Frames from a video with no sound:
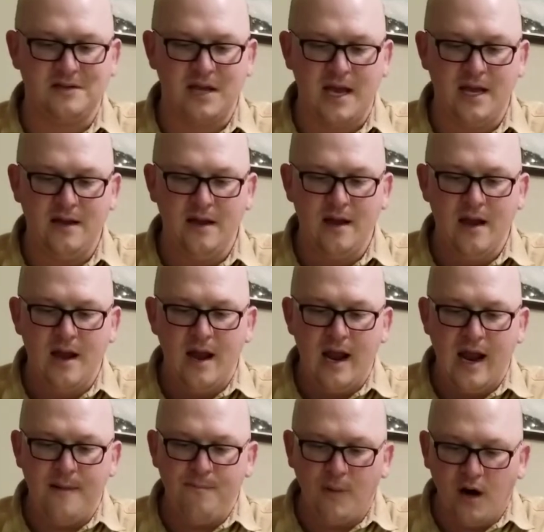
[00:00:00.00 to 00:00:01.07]
Okay,
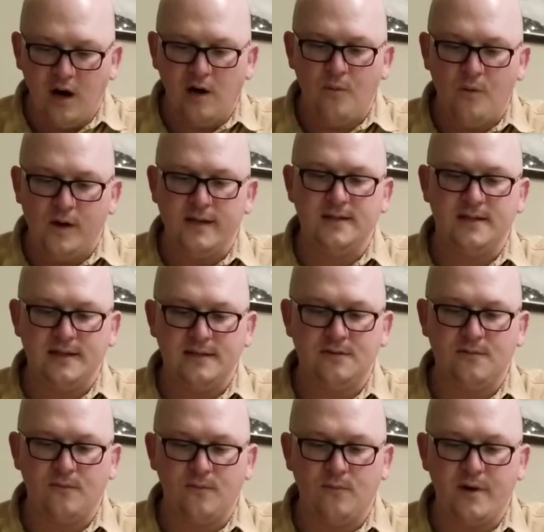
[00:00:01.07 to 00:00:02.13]
and Mark wants his
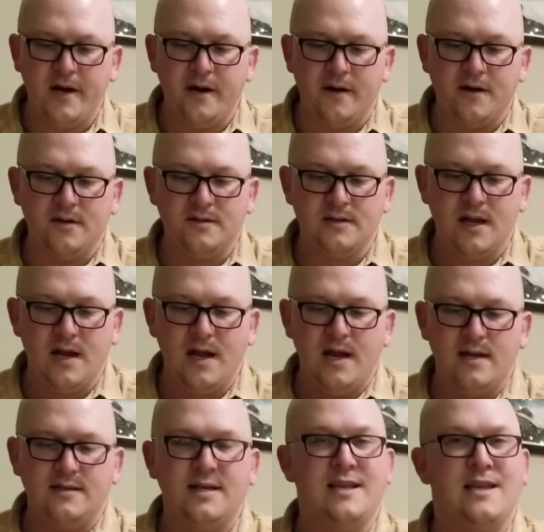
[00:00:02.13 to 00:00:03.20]
readers
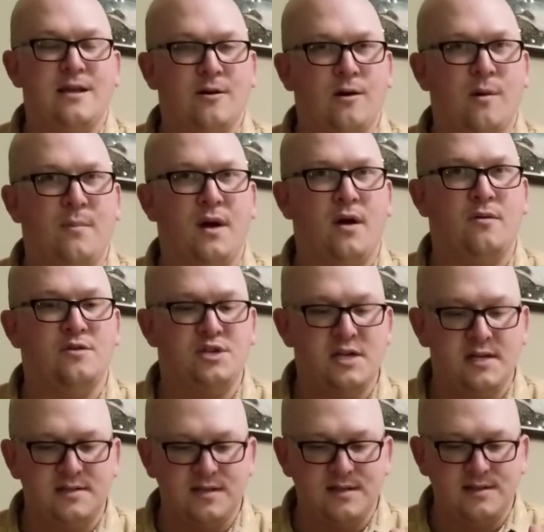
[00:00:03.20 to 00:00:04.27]
to hear about
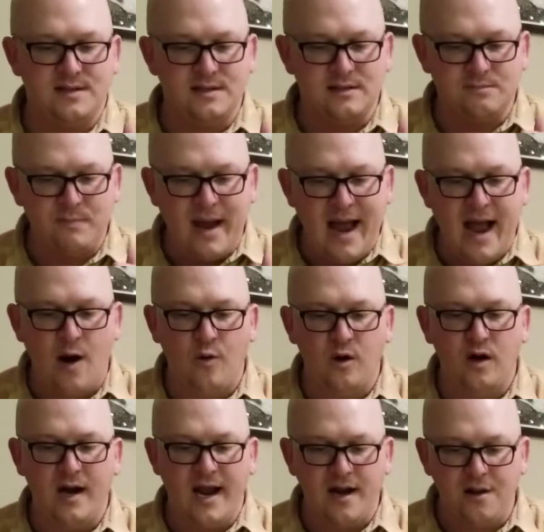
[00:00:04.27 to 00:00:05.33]
Jesus's
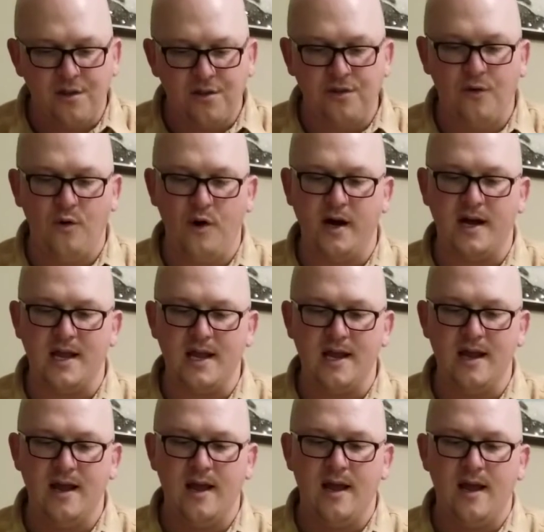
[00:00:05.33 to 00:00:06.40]
power and authority,
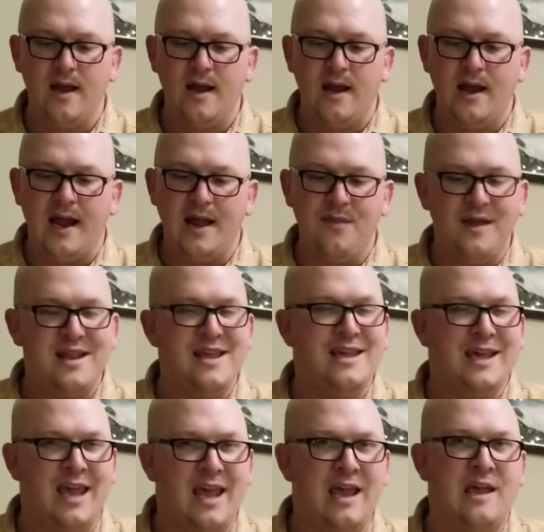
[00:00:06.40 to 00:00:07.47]
and that he
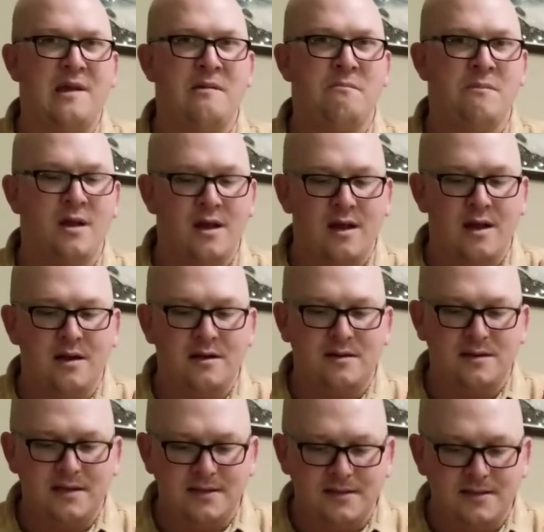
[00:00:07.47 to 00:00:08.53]
came
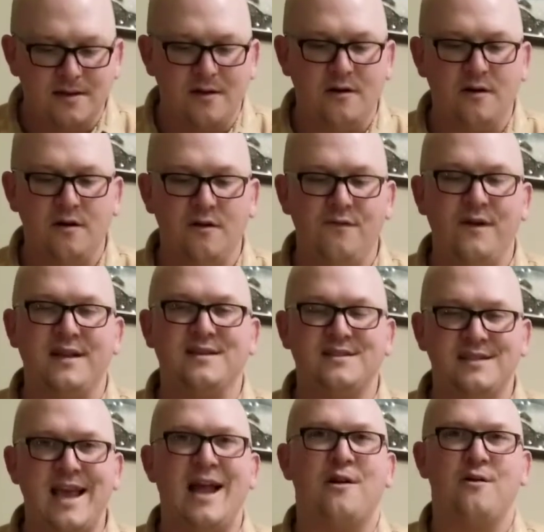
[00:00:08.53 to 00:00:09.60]
to serve and
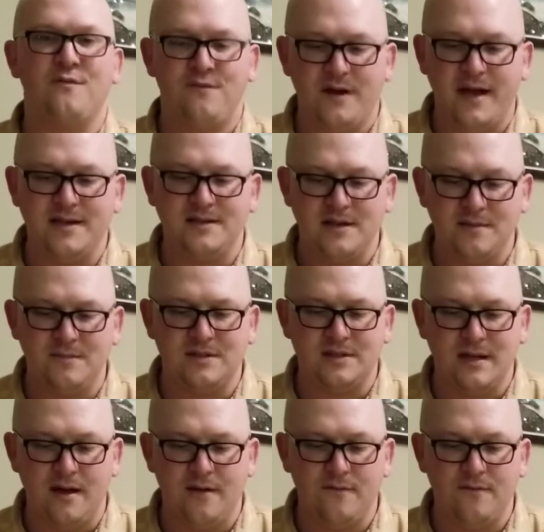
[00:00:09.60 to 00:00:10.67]
sacrifice
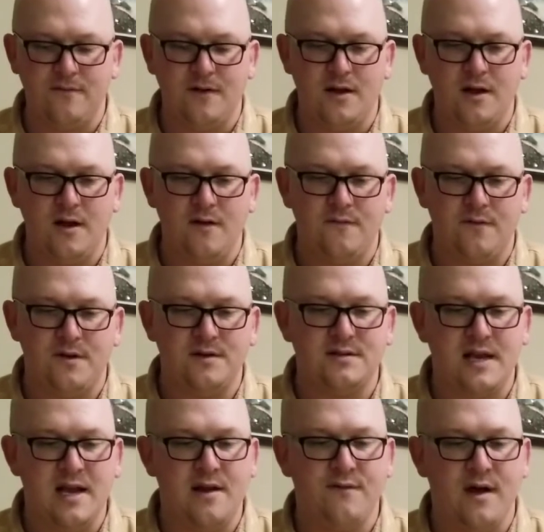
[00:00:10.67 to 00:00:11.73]
himself for the
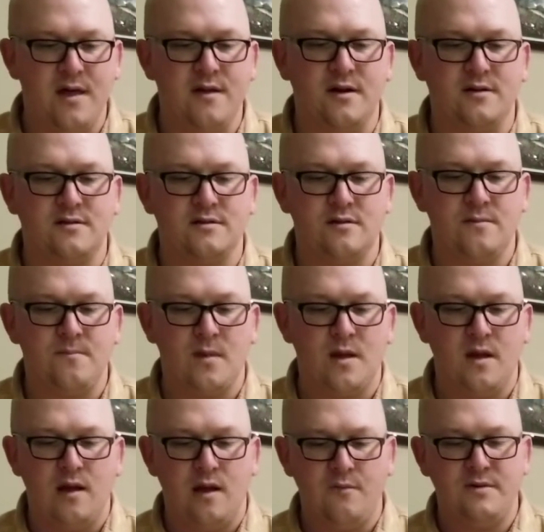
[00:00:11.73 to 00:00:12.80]
sake of others.
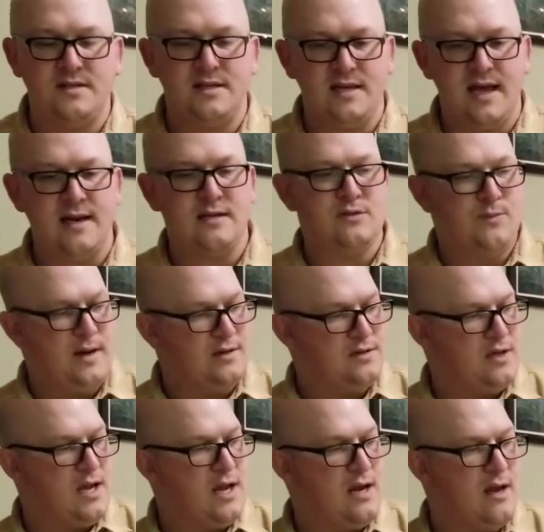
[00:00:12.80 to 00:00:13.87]
And we see that
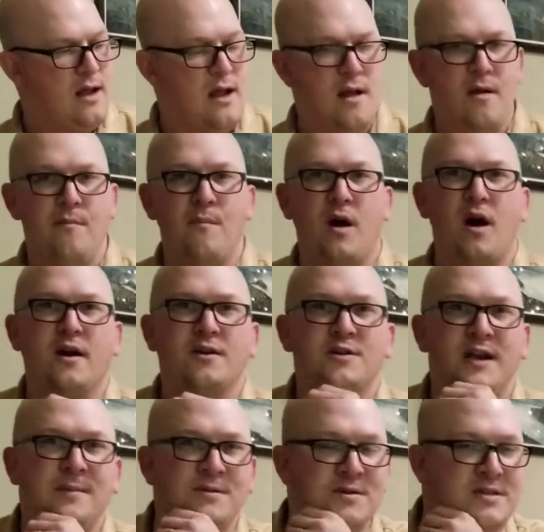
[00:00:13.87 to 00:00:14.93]
especially in Mark
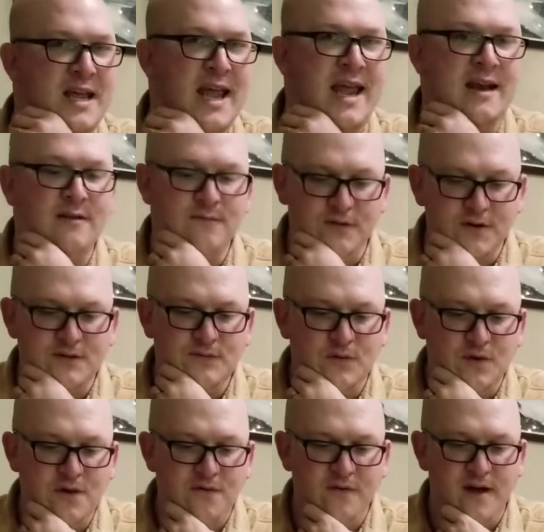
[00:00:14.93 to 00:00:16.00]
chapter 10, verse
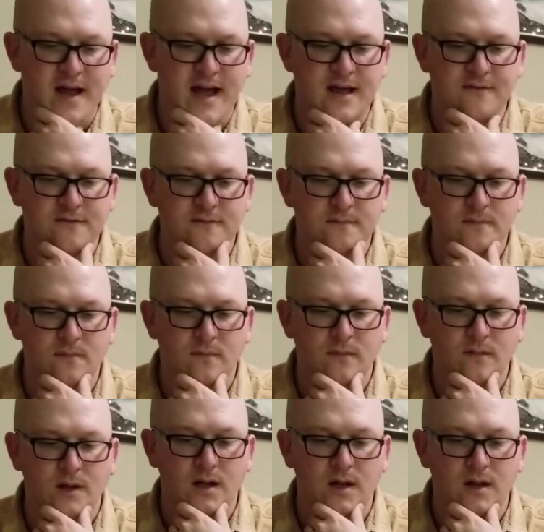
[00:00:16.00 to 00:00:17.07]
45.
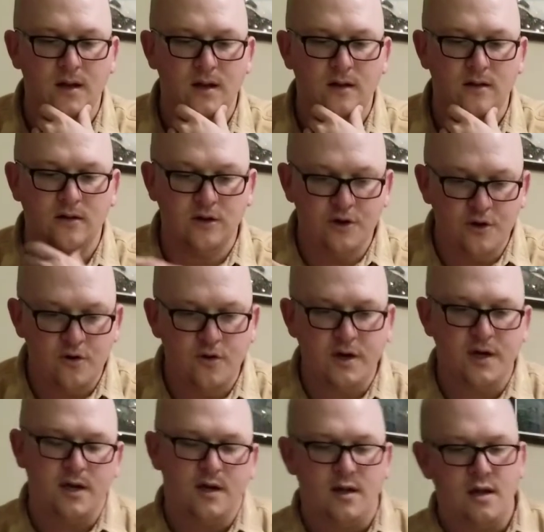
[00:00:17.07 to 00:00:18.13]
Luke
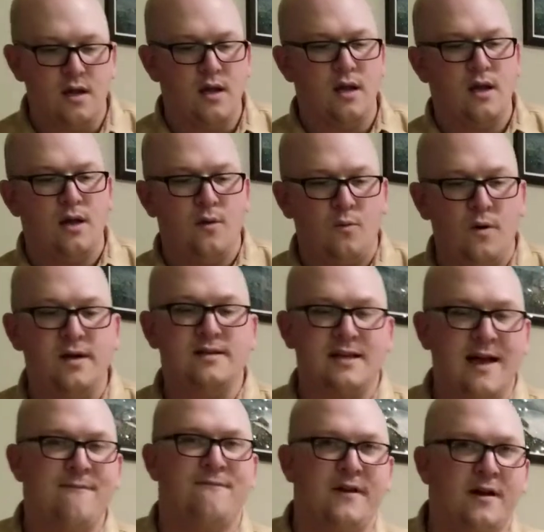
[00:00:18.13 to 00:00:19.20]
was
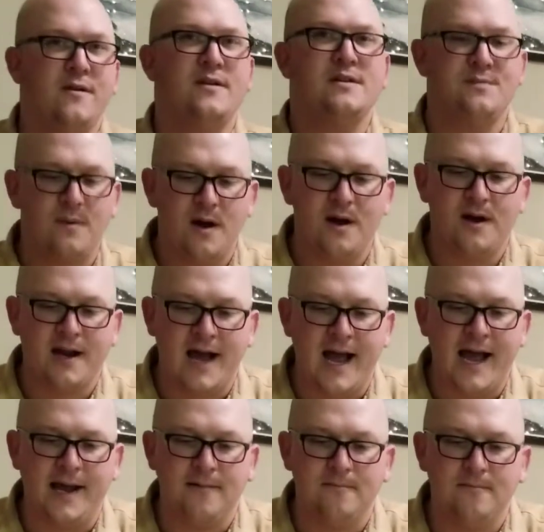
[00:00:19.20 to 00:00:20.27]
a very smart guy,
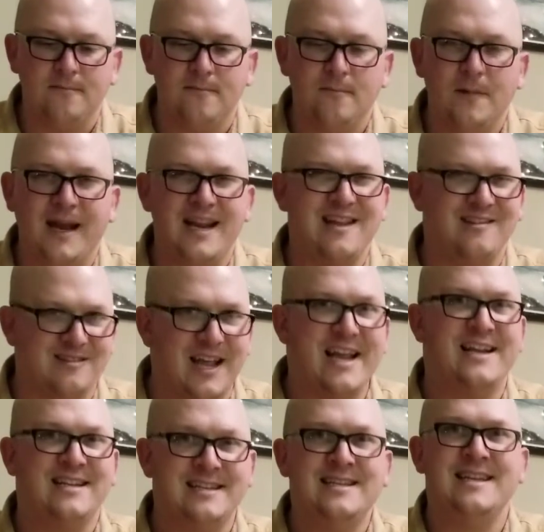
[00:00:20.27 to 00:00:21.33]
and he
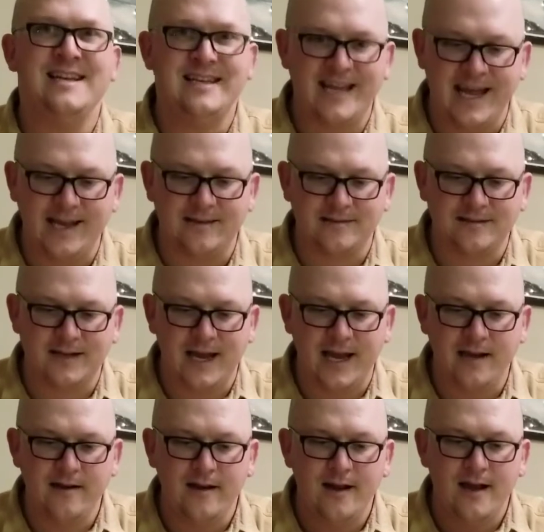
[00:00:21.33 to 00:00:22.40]
liked details,
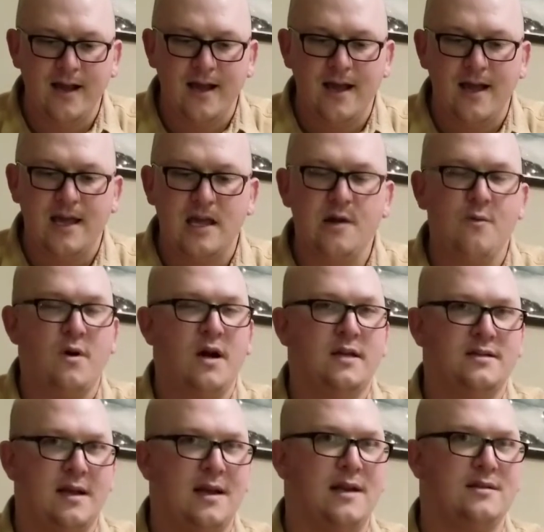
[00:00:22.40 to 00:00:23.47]
okay? He was
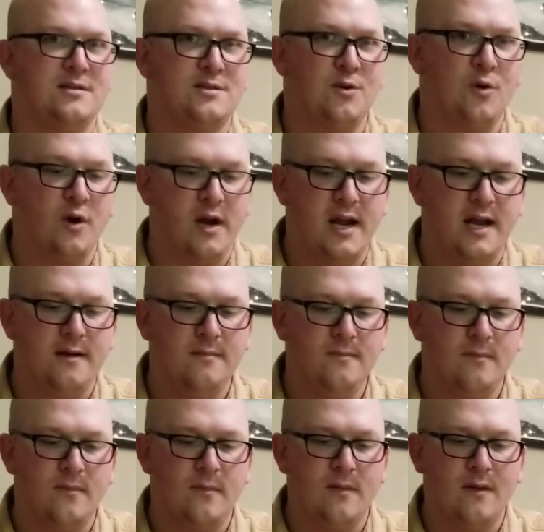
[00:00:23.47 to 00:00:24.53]
a historian
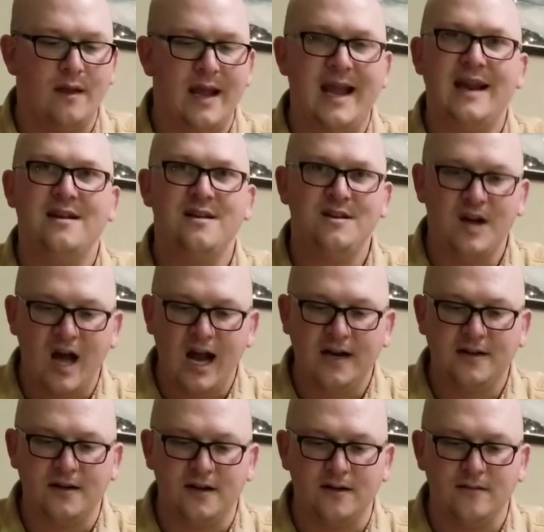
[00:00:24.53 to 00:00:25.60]
and a
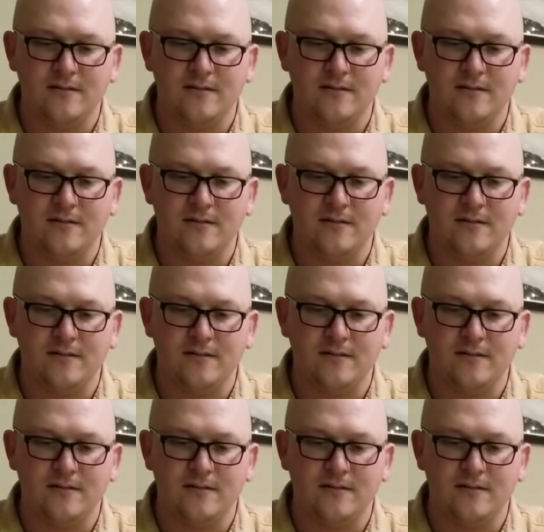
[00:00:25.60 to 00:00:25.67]
doctor.